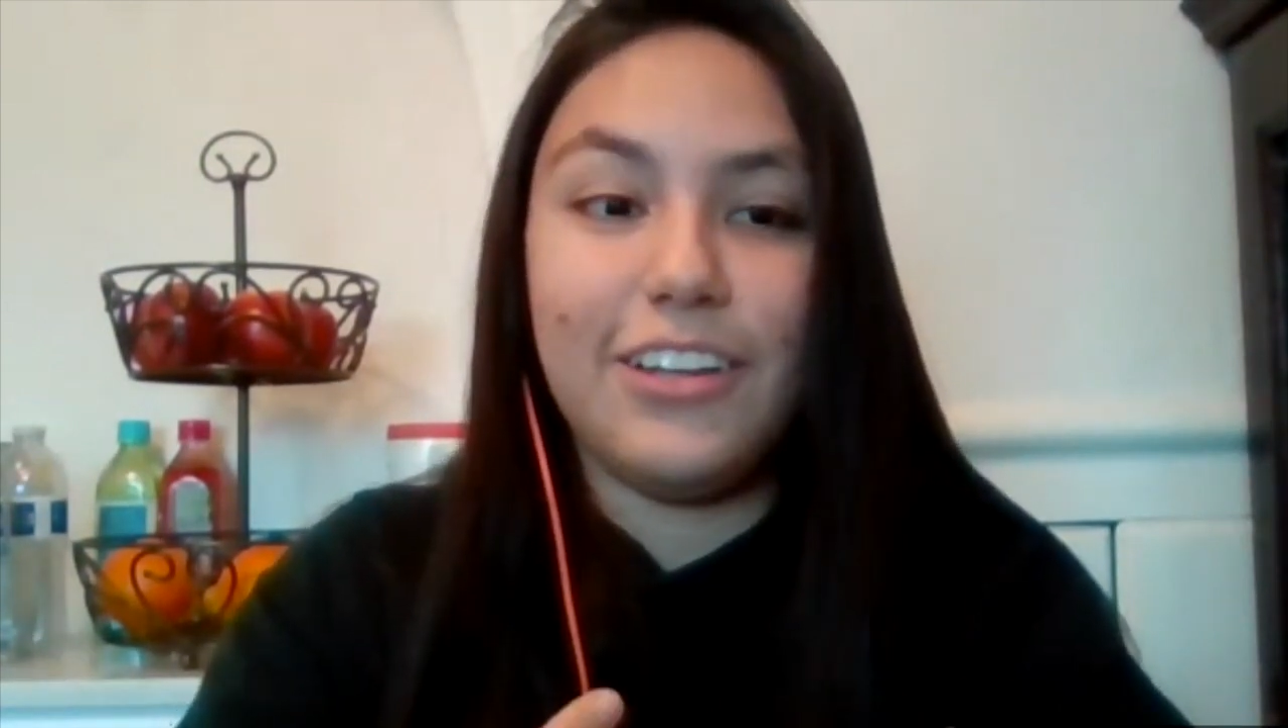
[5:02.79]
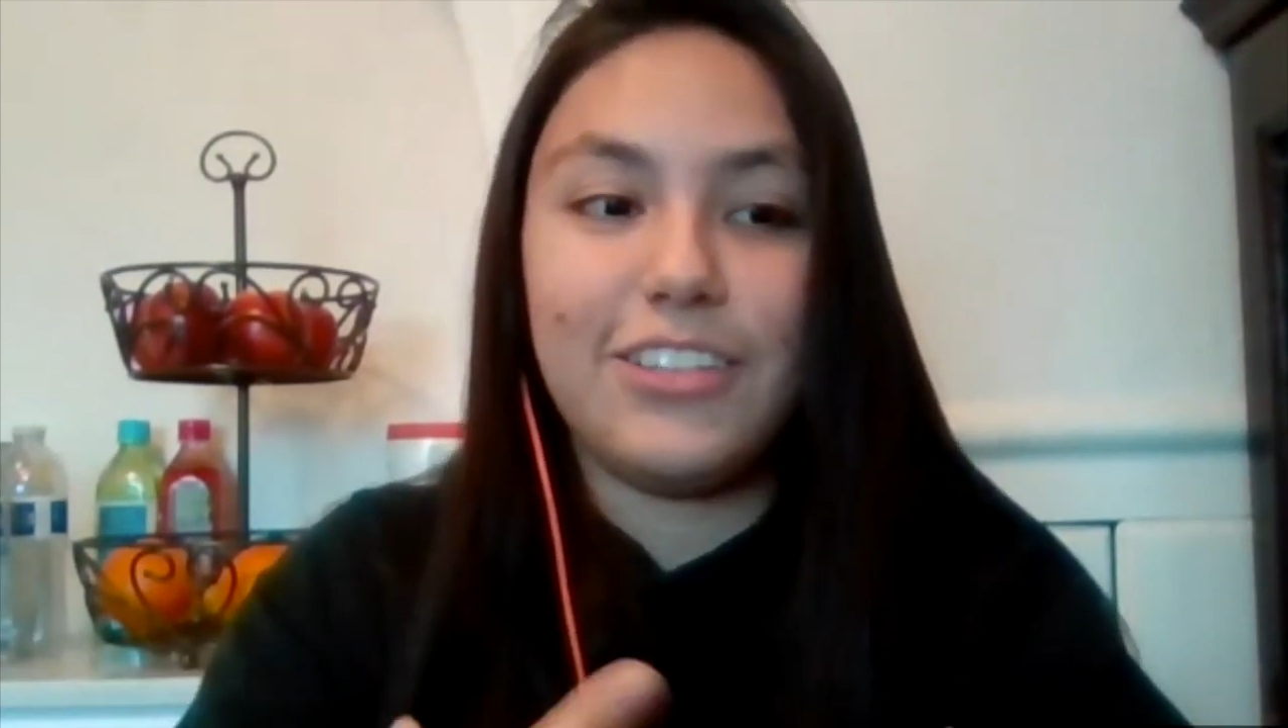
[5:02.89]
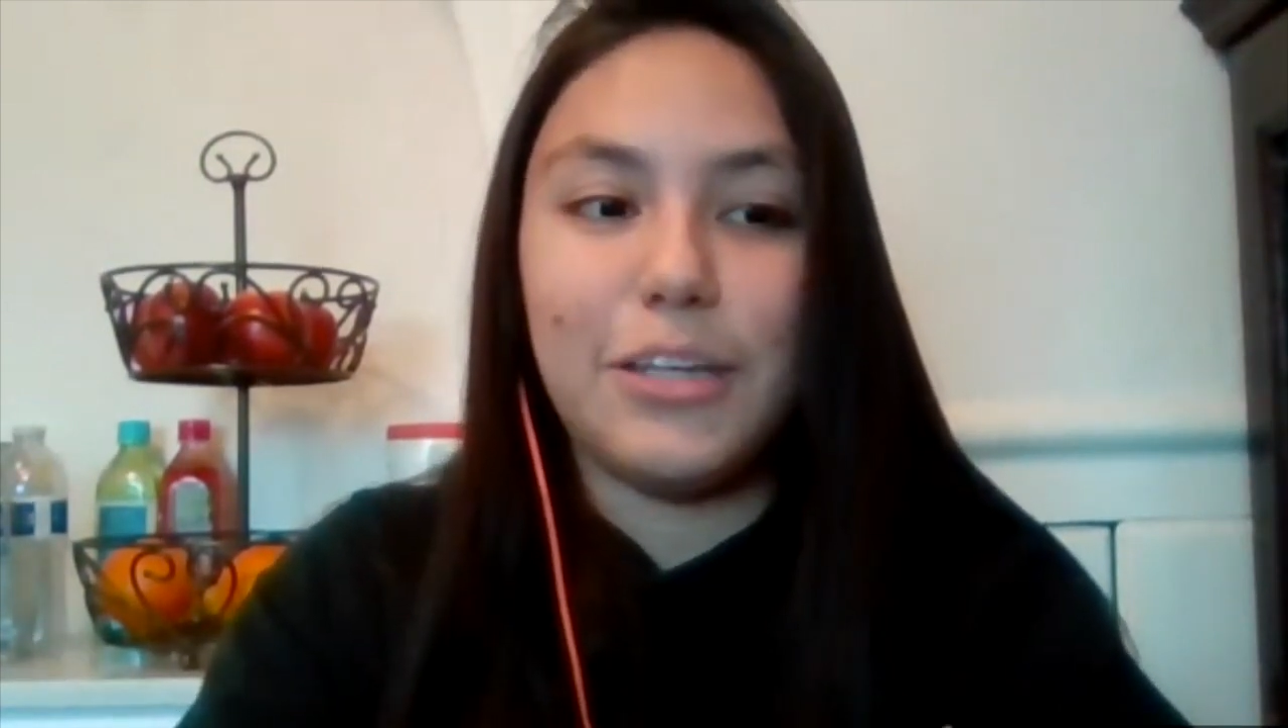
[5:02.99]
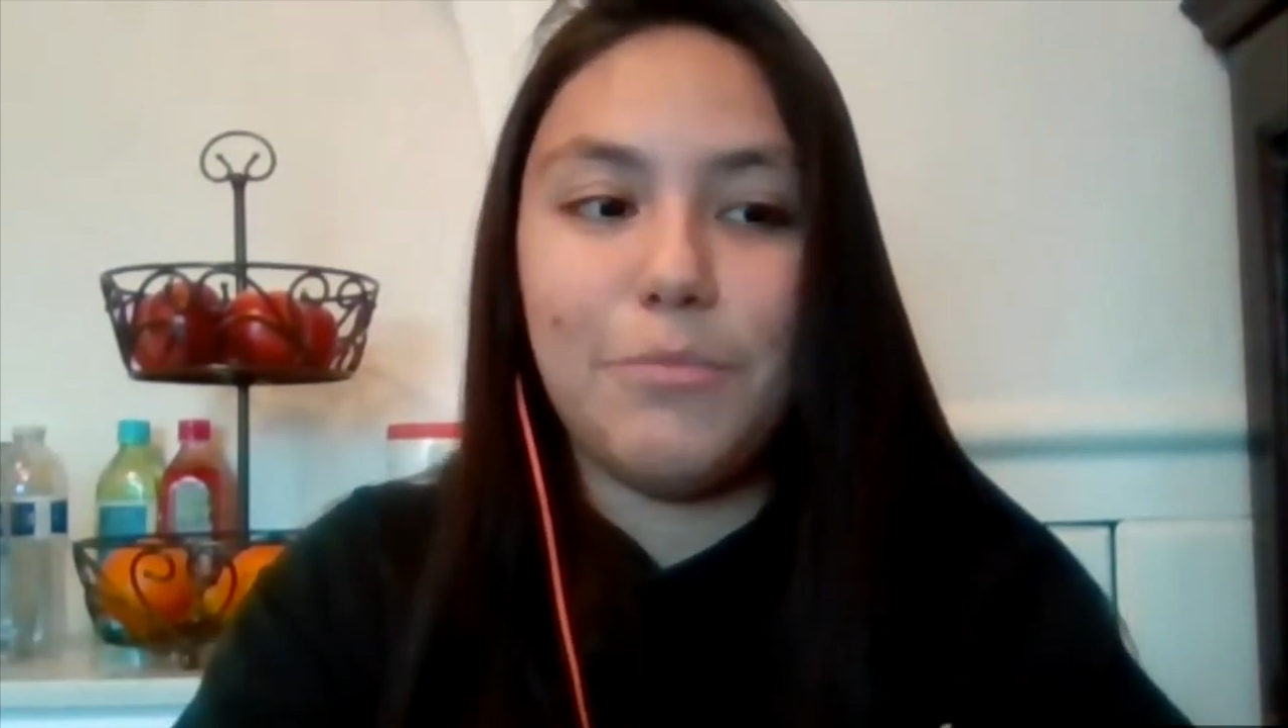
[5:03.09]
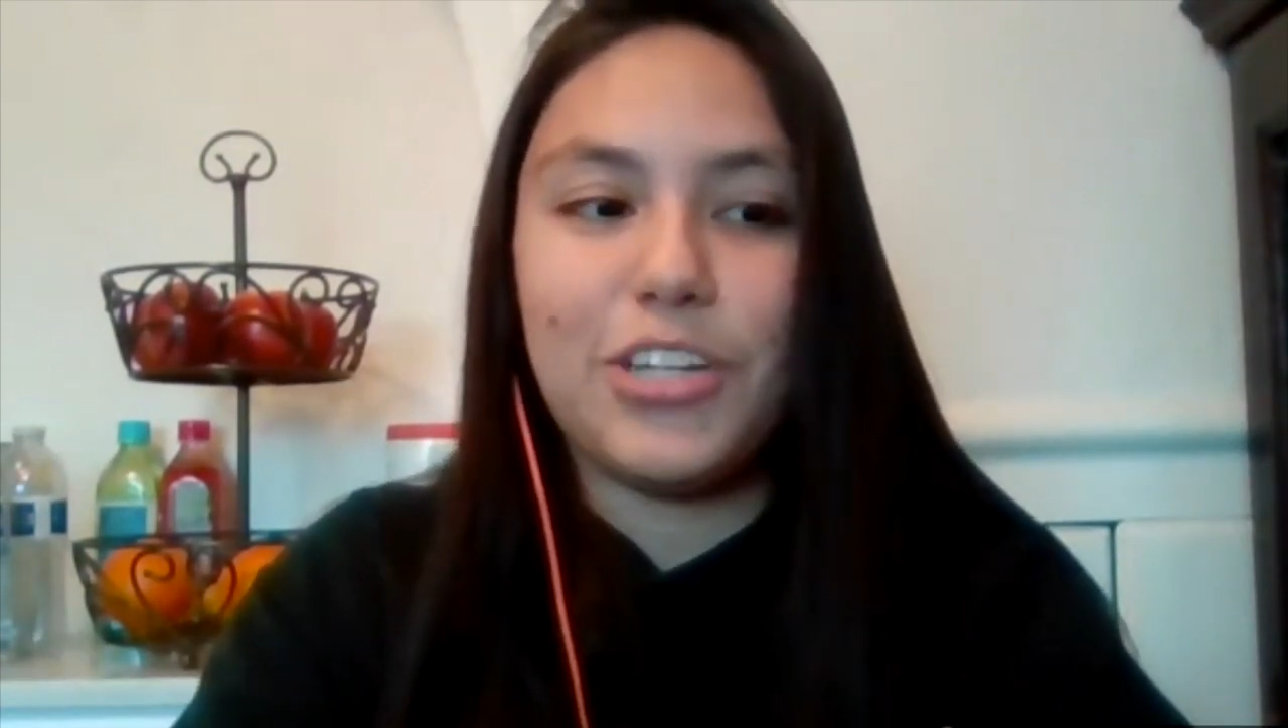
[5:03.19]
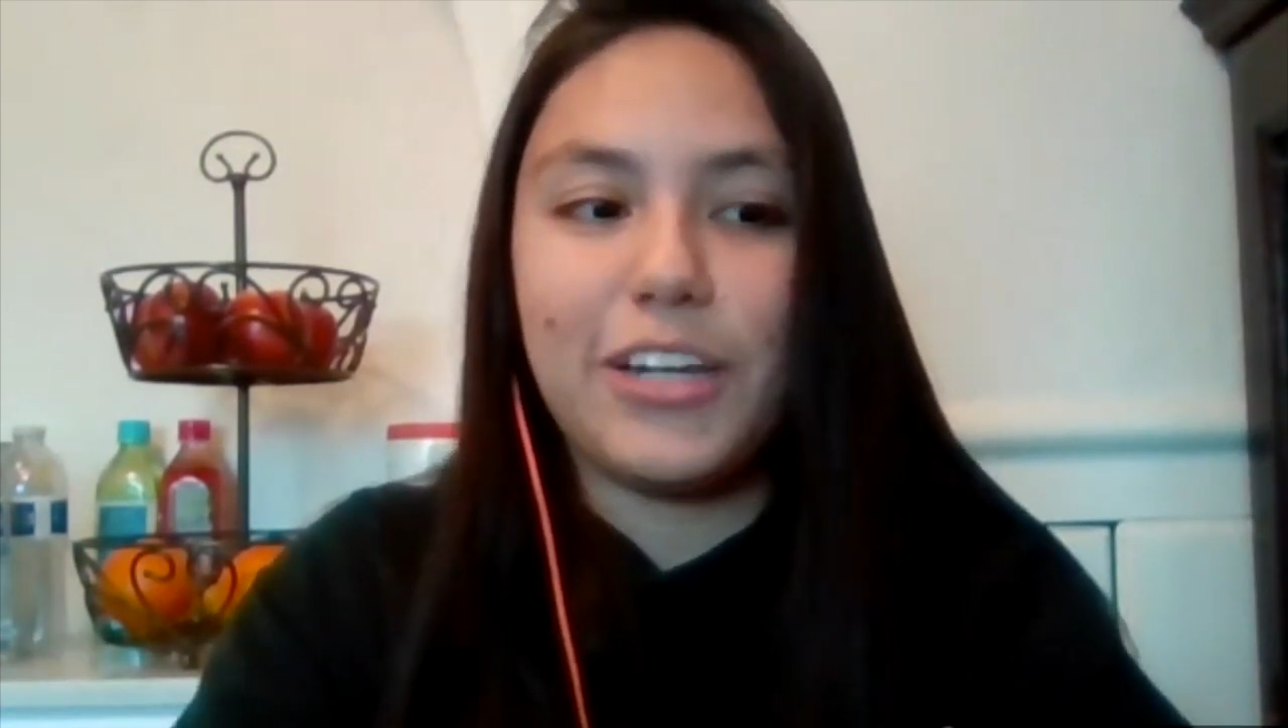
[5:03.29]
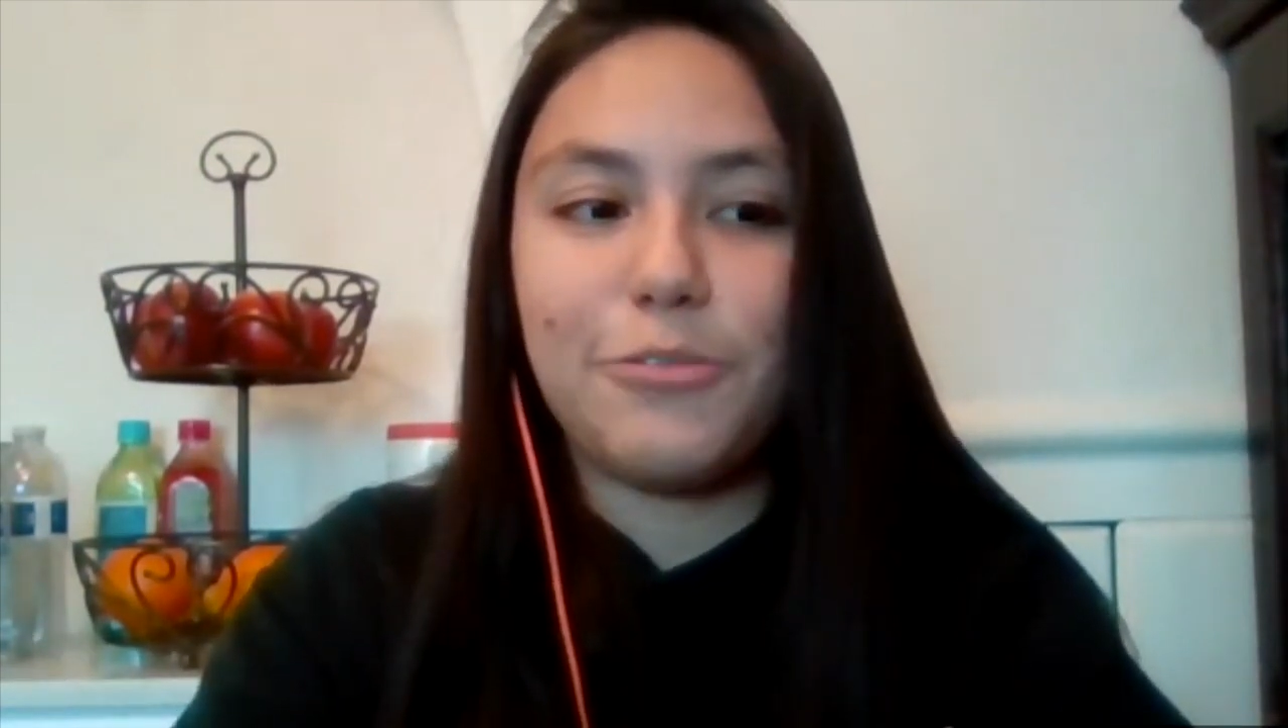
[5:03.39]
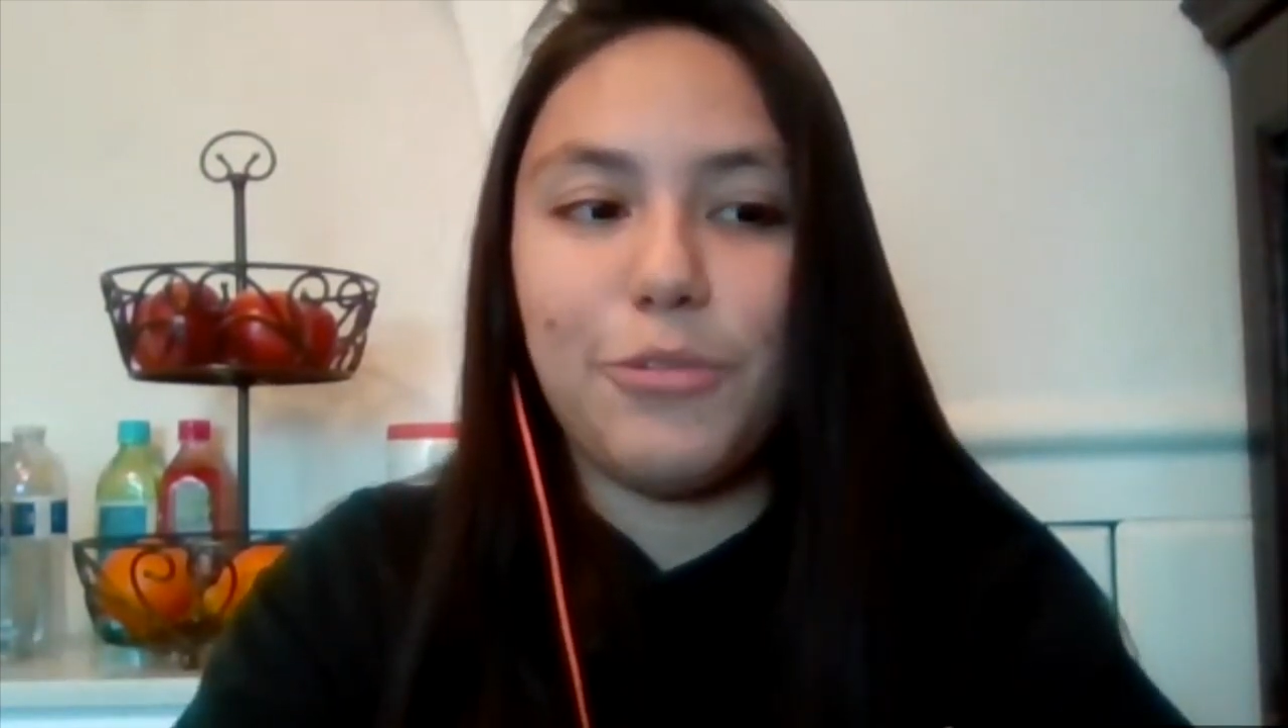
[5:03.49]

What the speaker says: subject